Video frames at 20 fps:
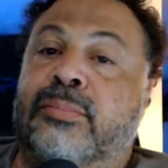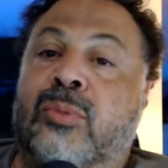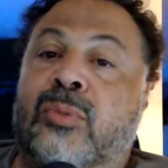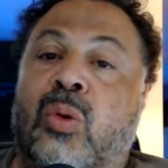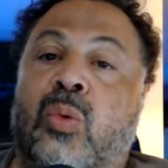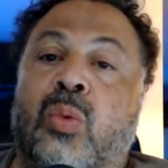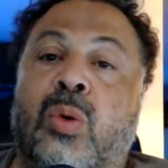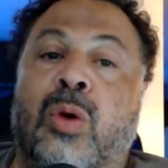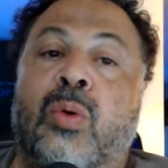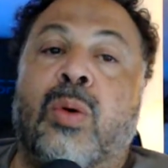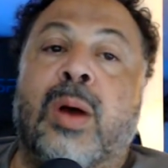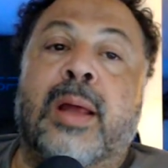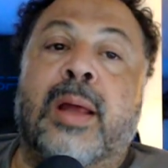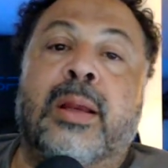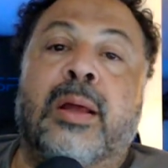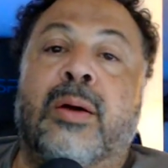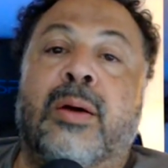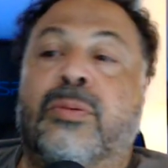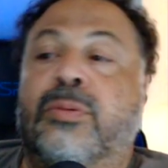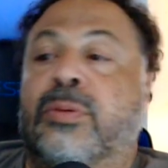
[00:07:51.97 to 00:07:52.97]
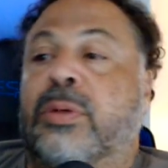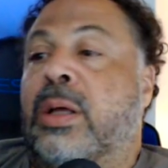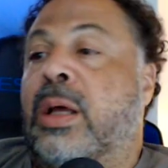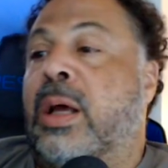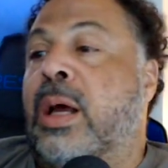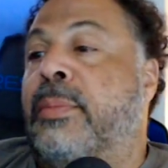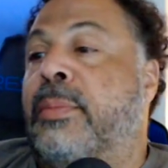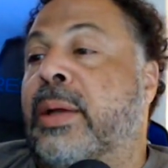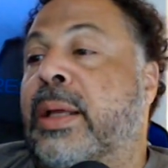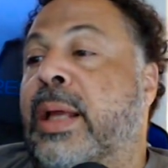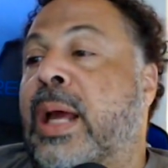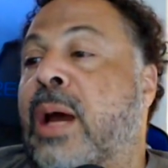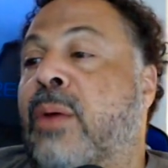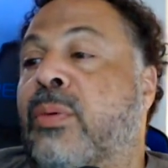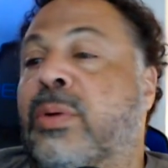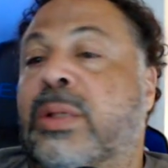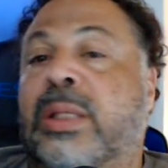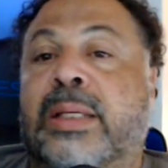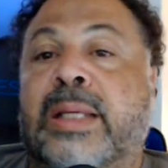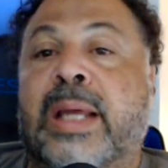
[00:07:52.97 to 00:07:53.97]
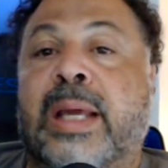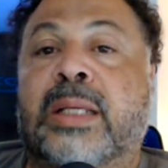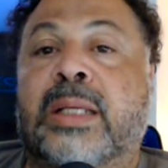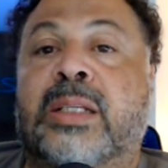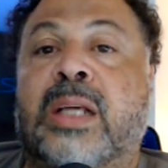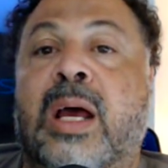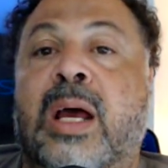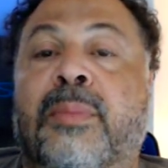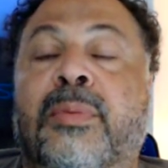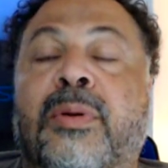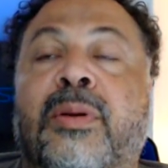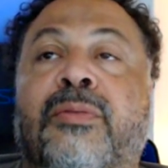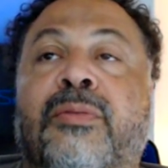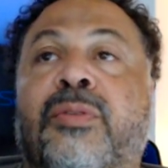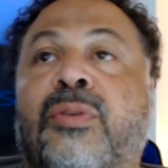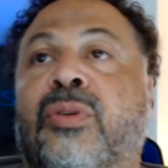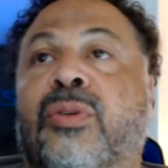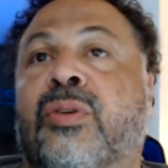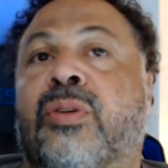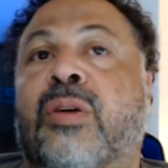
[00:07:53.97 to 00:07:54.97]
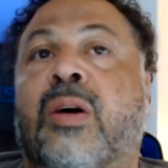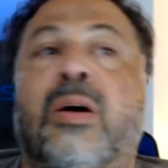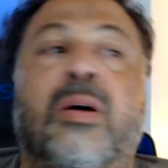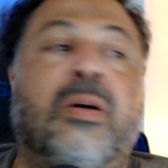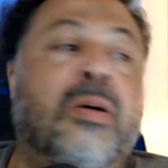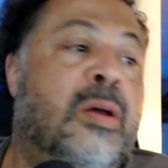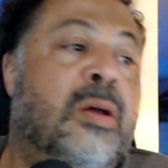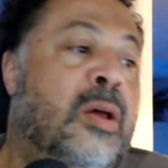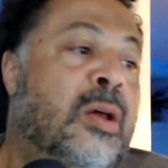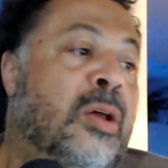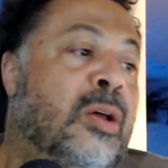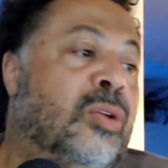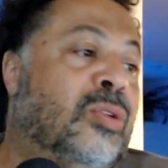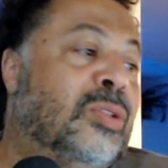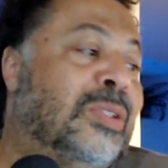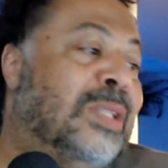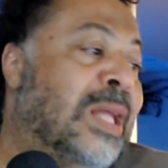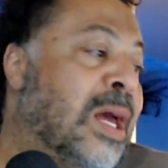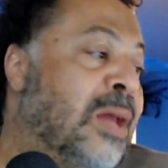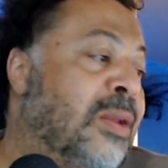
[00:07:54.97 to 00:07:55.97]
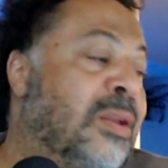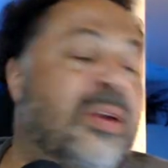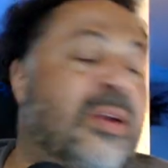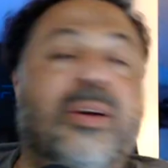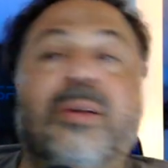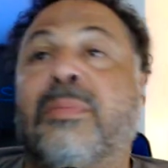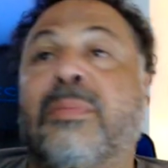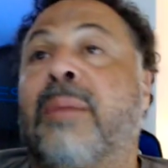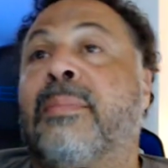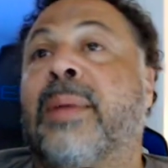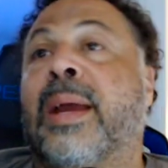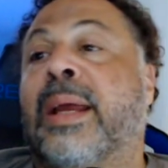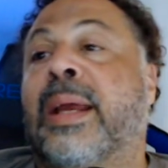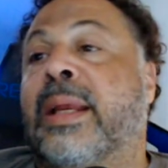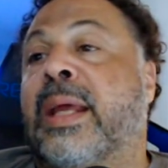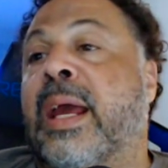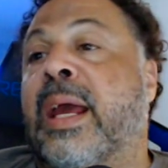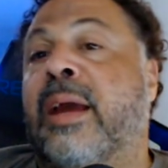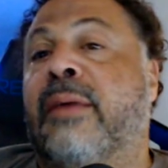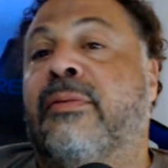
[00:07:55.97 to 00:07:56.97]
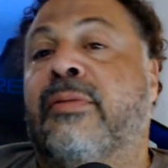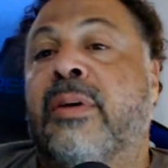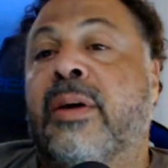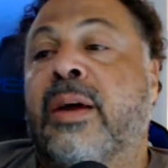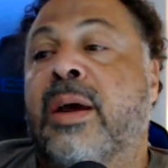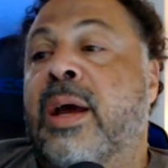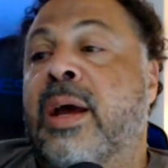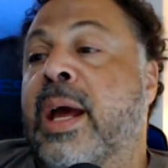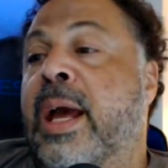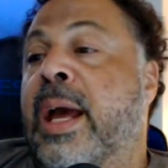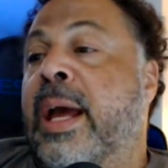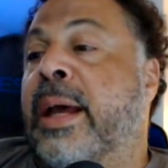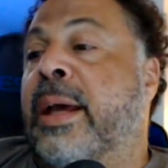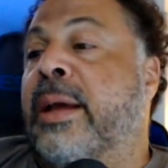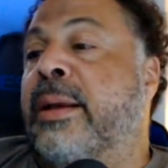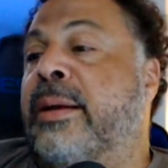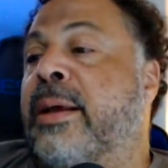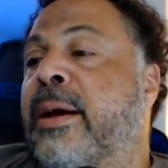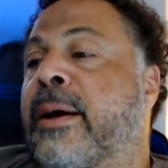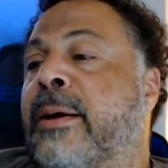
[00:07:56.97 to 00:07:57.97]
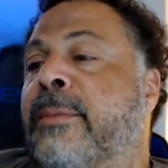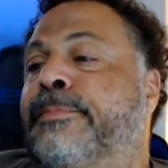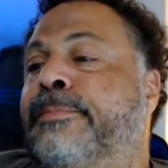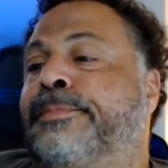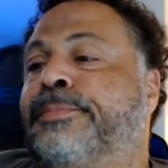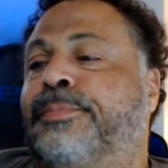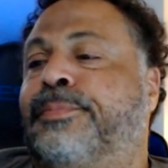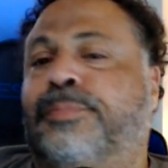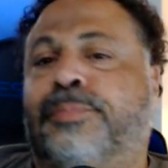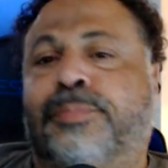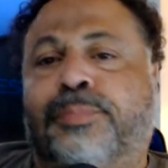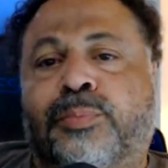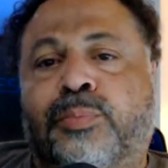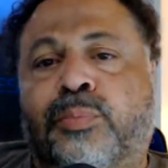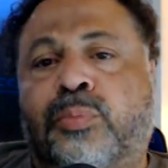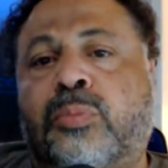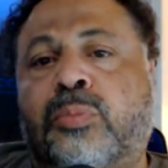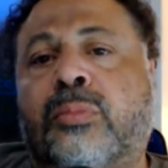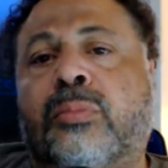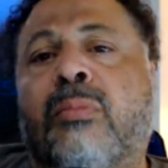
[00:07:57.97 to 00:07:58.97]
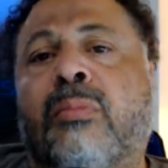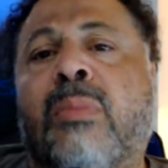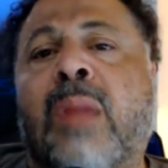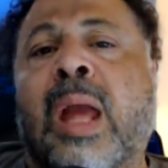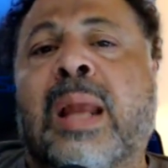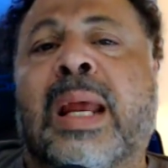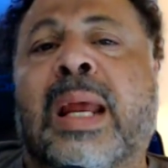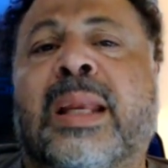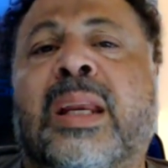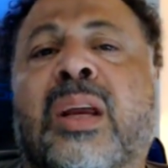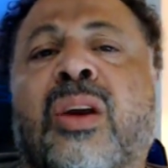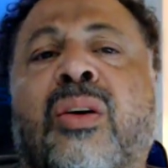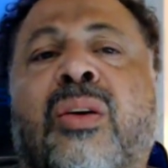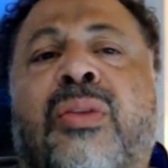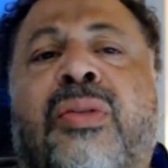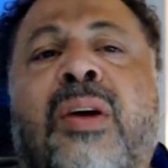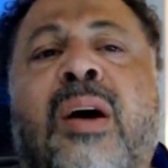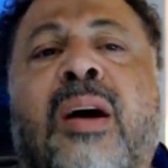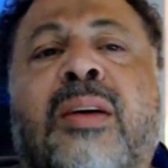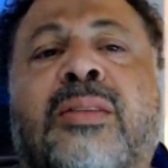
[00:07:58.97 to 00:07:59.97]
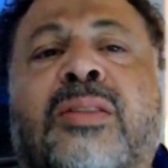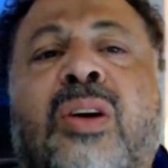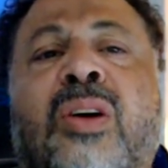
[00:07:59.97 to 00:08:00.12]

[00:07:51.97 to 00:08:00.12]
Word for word: what do I know? I'm a guy with a day job and a voodoo doll who's down here in my man cave. And I'd like to hear your thoughts